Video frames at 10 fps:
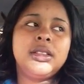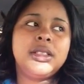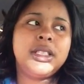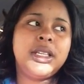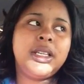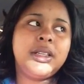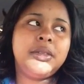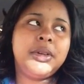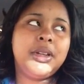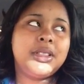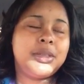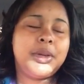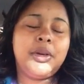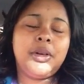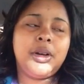see, what else has
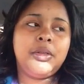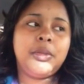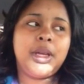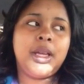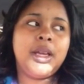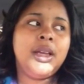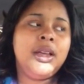been going on with me?